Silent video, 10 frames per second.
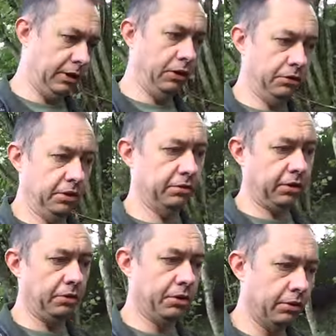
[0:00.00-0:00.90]
a lot of things
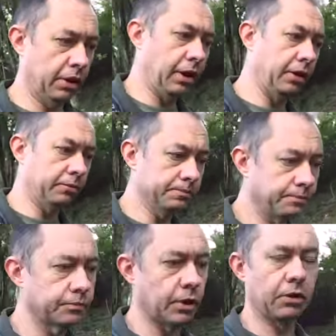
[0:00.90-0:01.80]
going on at home,
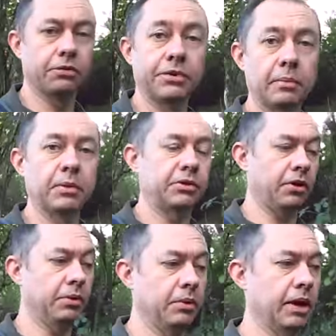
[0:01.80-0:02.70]
a lot of family
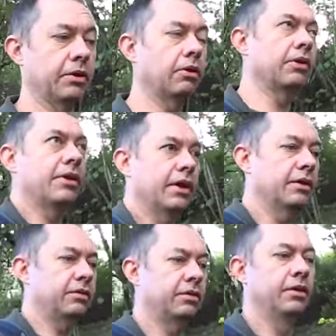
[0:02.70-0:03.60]
time. We had
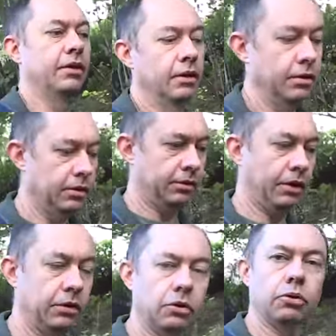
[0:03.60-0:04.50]
holidays
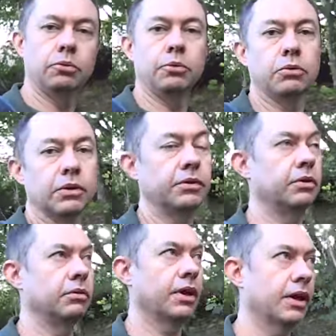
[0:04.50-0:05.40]
down in Cornwall in
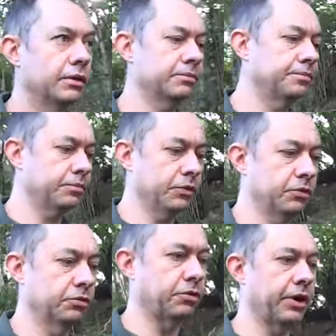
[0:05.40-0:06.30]
the UK, which
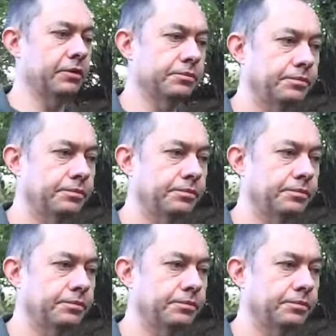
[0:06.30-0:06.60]
was great.